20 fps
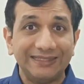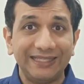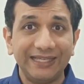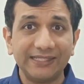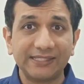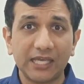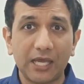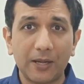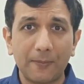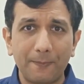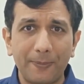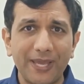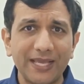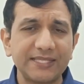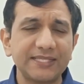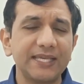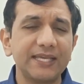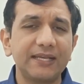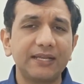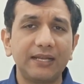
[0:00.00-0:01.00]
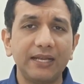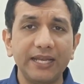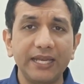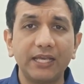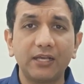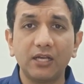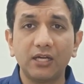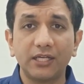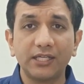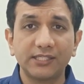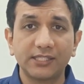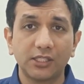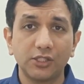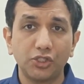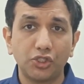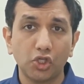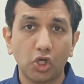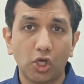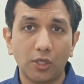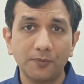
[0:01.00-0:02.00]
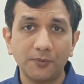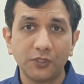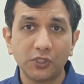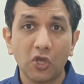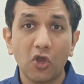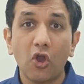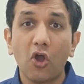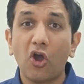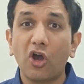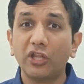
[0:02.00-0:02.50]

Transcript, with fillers: These are basic clinical research jobs.